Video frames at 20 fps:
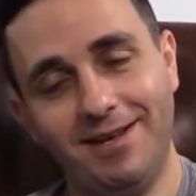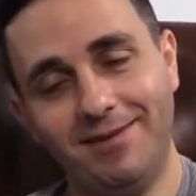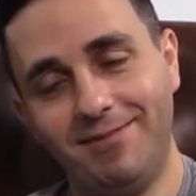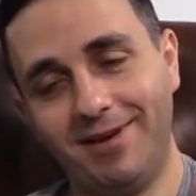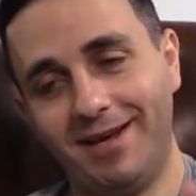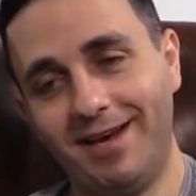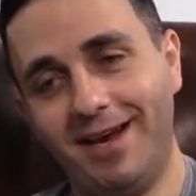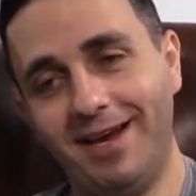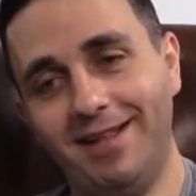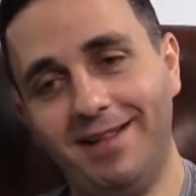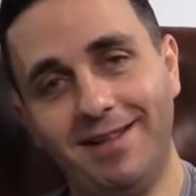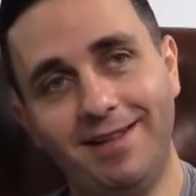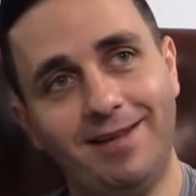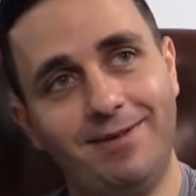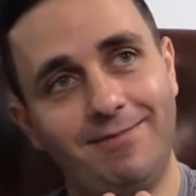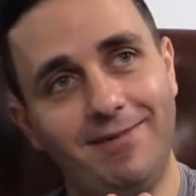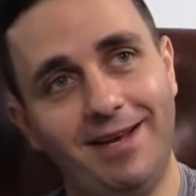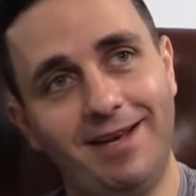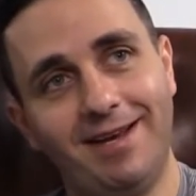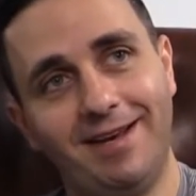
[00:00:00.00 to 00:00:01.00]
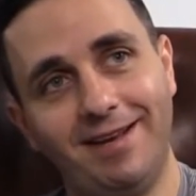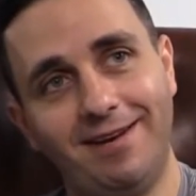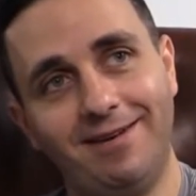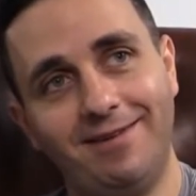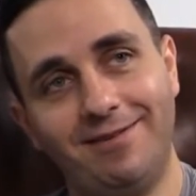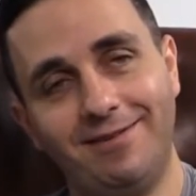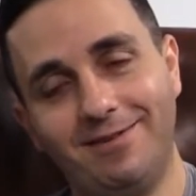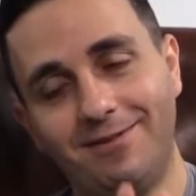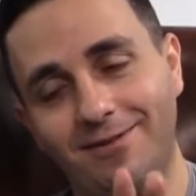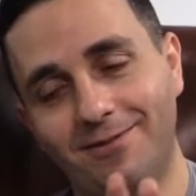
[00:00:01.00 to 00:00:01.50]
Michaela and
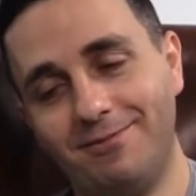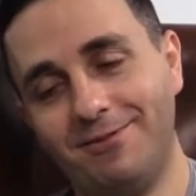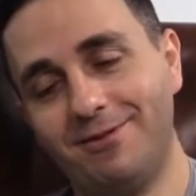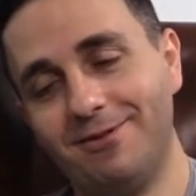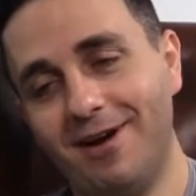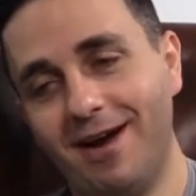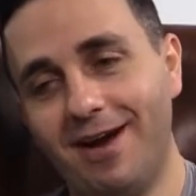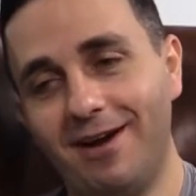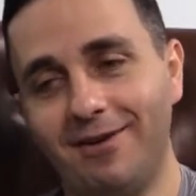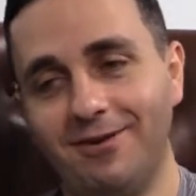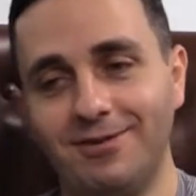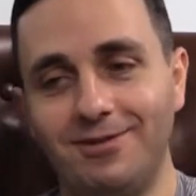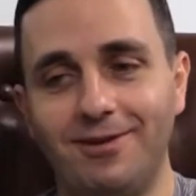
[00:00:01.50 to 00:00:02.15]
Megan who's from Toronto,